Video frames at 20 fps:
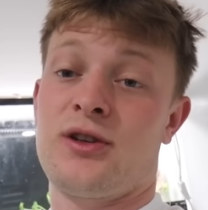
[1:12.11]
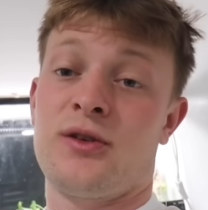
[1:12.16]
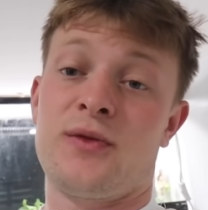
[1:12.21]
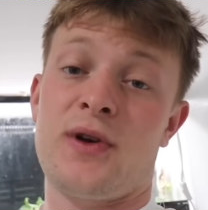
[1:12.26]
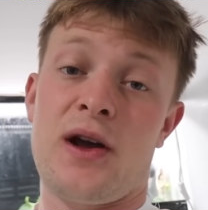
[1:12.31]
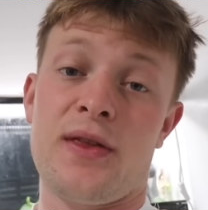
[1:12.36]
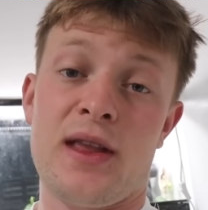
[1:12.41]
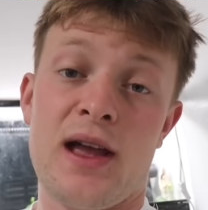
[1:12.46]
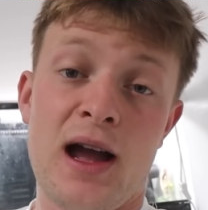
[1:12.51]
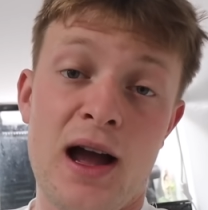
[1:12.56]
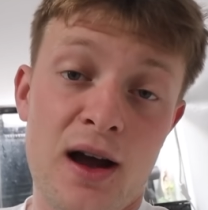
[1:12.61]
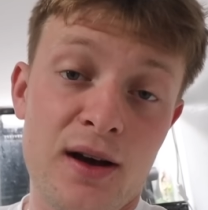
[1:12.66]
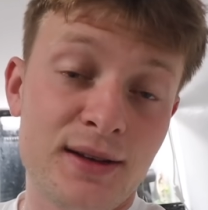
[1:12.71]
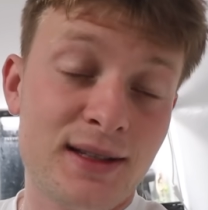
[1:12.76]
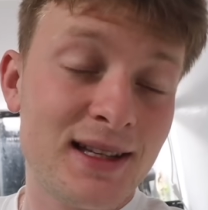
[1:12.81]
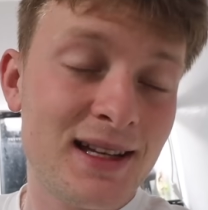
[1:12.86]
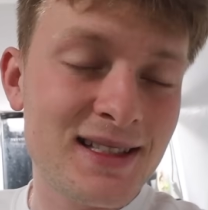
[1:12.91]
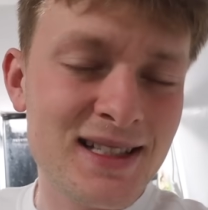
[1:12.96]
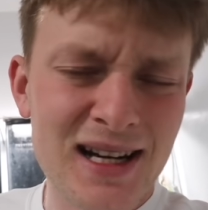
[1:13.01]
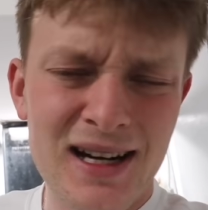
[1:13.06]
around the
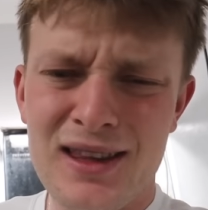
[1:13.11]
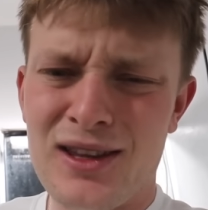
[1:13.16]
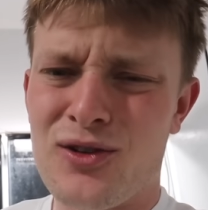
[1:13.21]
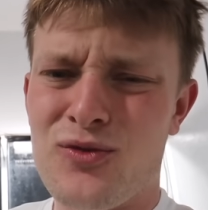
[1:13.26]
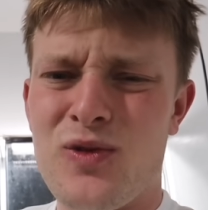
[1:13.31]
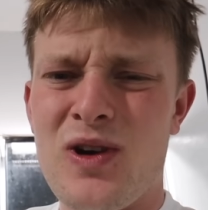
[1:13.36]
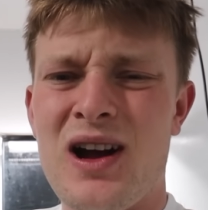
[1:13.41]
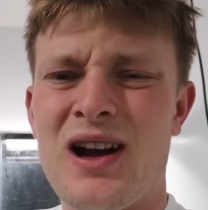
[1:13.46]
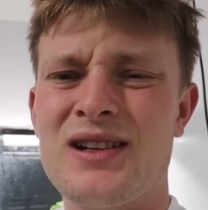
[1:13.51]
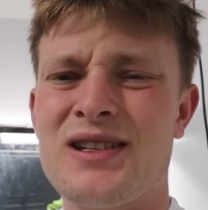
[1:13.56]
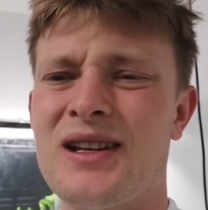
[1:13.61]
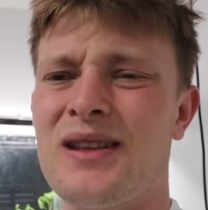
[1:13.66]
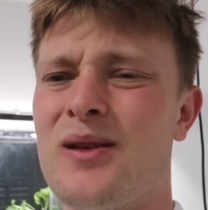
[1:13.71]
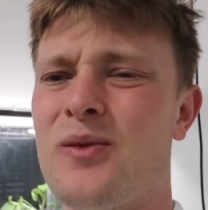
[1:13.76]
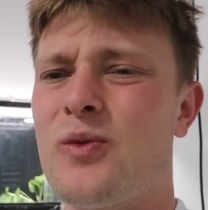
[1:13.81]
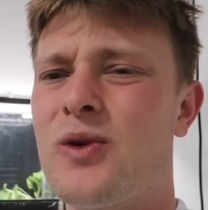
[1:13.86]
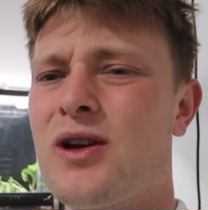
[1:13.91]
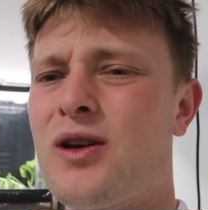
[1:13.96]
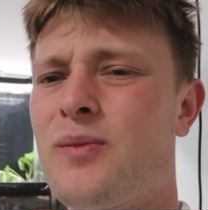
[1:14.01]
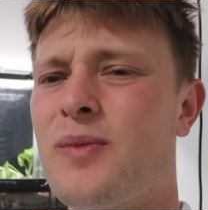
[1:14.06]
house, inside of the garage, and
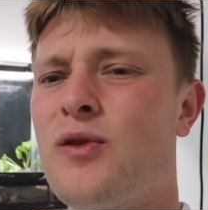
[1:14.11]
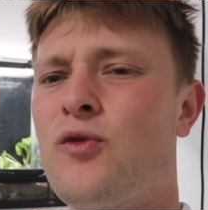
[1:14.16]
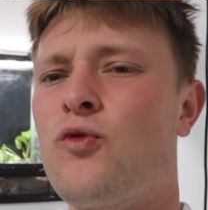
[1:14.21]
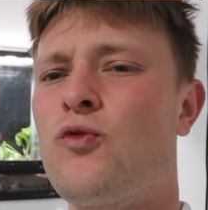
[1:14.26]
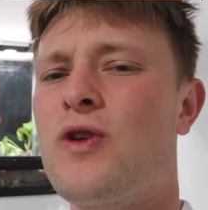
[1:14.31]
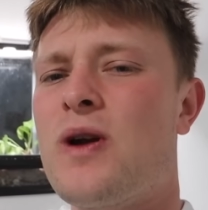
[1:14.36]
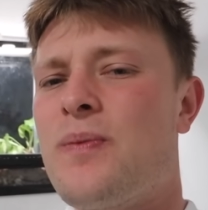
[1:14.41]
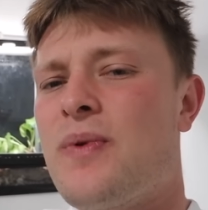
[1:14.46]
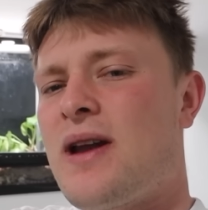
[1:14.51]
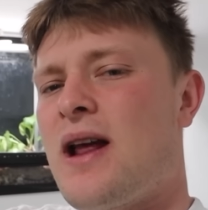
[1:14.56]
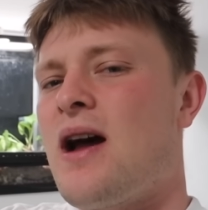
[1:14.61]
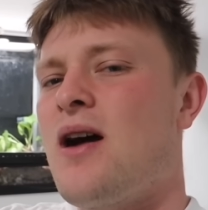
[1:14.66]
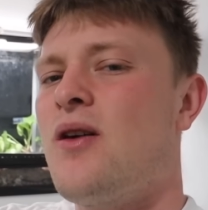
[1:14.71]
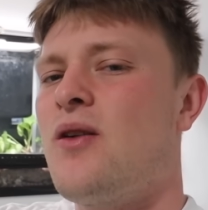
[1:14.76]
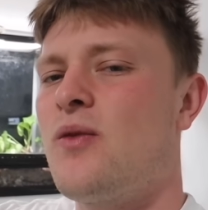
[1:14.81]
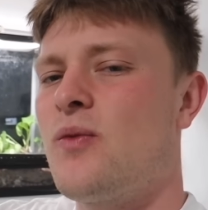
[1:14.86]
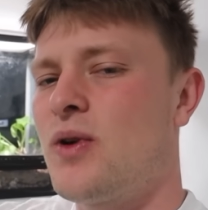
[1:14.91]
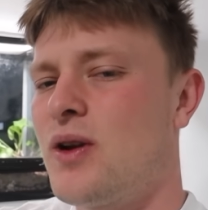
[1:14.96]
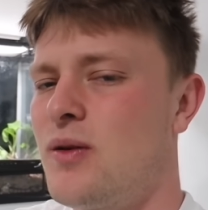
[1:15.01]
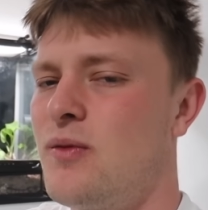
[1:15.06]
then we're gonna be ripping
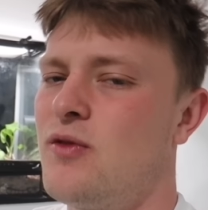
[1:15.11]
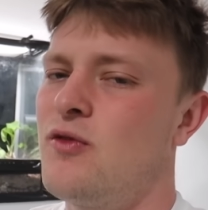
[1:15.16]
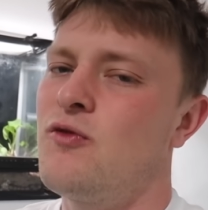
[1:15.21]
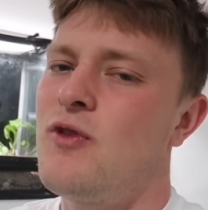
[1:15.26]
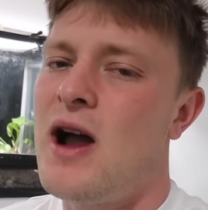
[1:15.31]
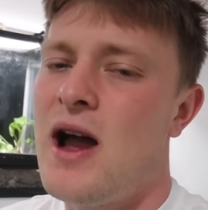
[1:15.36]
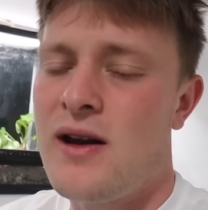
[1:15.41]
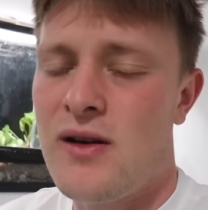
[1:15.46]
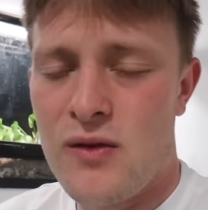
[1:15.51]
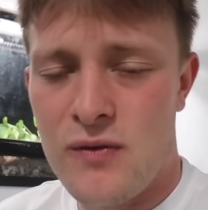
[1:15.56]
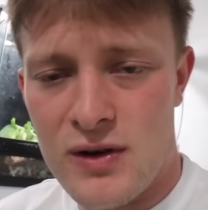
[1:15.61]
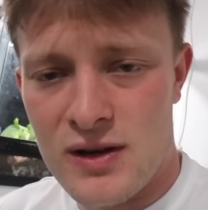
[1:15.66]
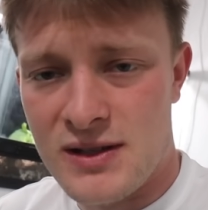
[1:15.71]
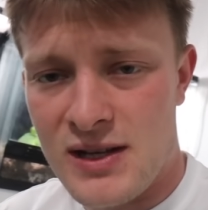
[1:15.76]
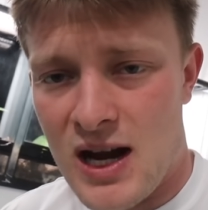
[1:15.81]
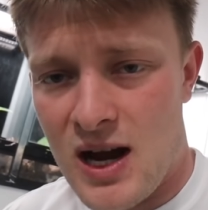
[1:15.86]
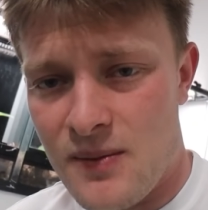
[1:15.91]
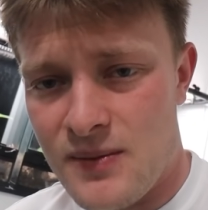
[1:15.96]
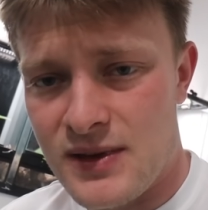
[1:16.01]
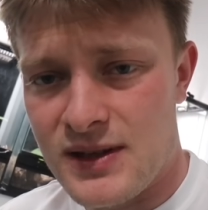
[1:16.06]
out. We're gonna be riding over to
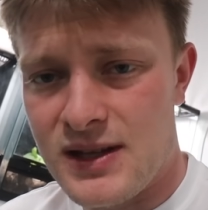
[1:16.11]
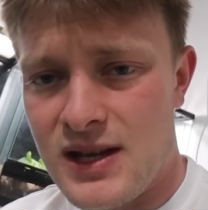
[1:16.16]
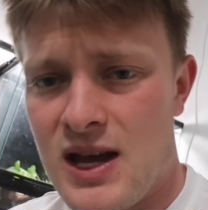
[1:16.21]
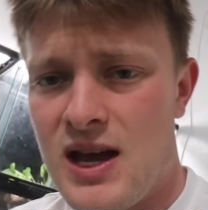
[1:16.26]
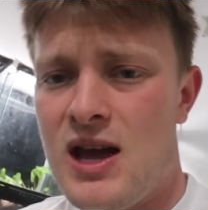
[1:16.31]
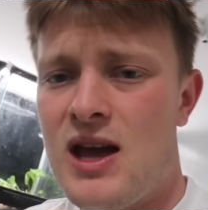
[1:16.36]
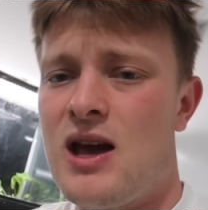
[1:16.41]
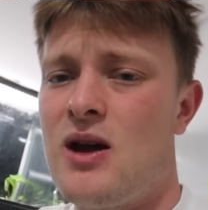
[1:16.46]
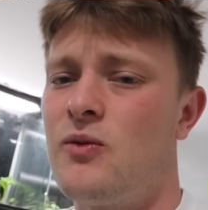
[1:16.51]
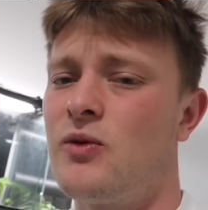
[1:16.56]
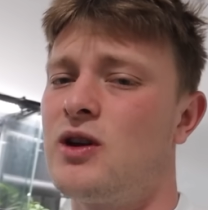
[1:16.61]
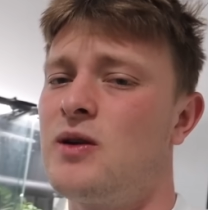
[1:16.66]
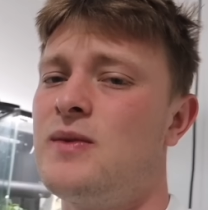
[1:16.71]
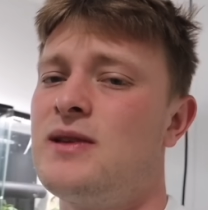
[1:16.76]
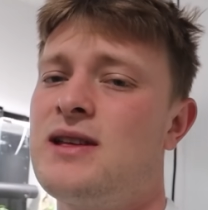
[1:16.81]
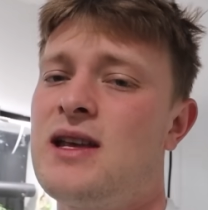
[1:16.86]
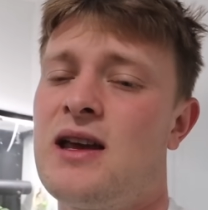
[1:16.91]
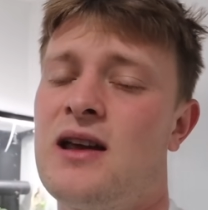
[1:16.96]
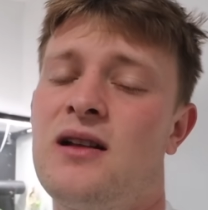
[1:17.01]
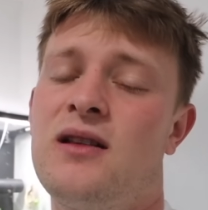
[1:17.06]
Tommy's, and we're gonna be
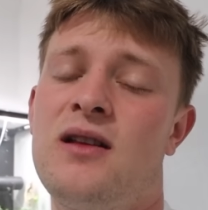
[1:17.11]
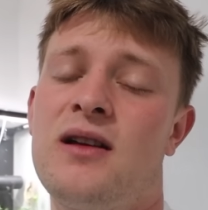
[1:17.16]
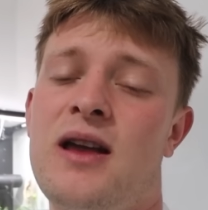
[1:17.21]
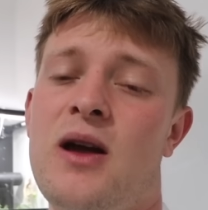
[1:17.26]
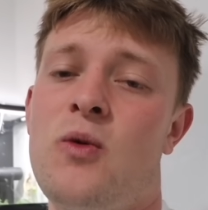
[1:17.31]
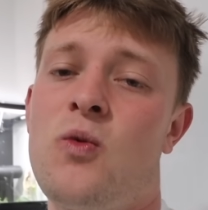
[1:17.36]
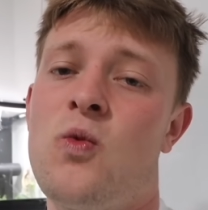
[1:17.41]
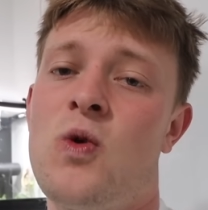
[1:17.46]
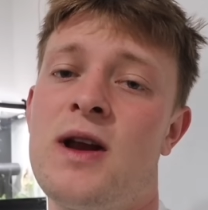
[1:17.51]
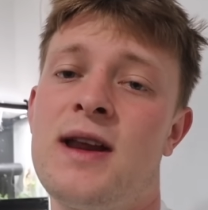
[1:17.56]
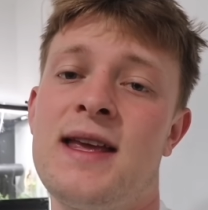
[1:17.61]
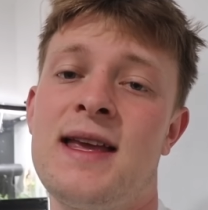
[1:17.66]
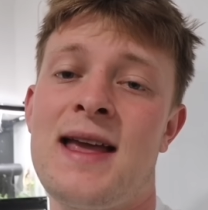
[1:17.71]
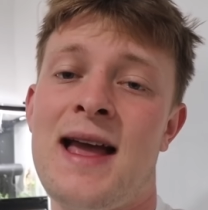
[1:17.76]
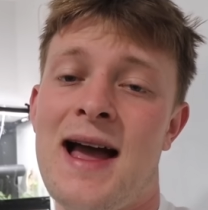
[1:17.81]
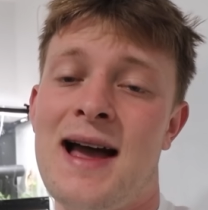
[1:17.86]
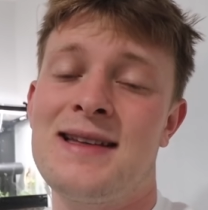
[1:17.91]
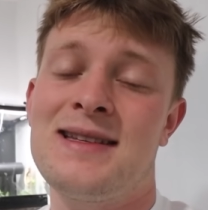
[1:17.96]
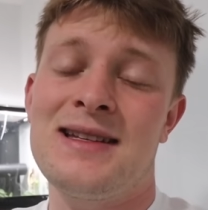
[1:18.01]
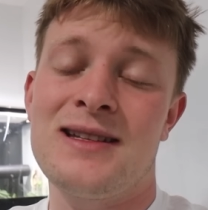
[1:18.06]
taking a look at what he
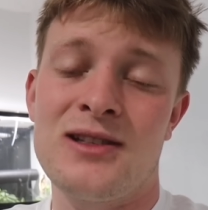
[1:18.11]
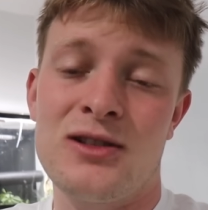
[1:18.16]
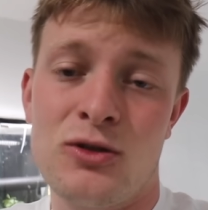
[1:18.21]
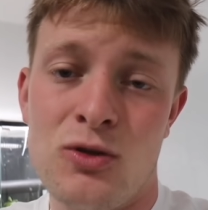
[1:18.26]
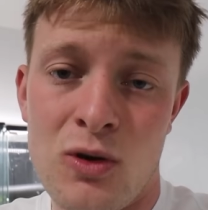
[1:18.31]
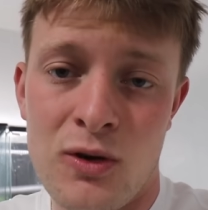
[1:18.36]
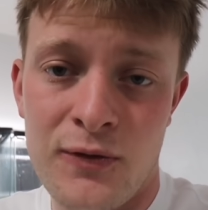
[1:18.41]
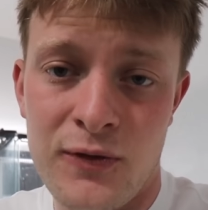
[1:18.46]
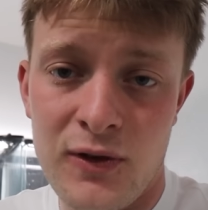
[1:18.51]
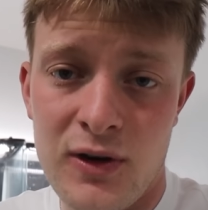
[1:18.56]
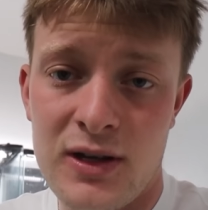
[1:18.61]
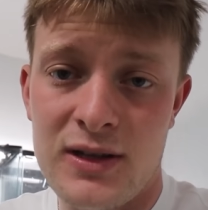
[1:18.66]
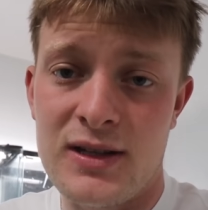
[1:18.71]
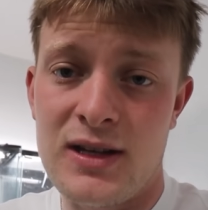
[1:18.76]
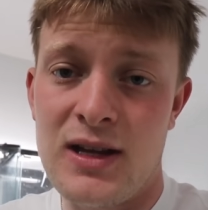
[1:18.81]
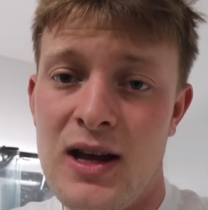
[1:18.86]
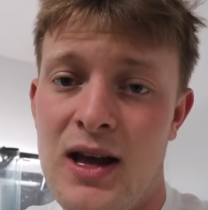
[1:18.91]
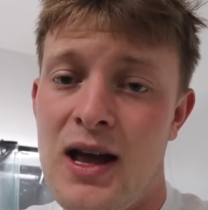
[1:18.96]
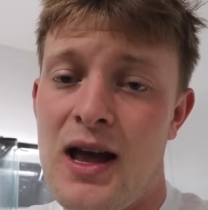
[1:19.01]
has in store for us.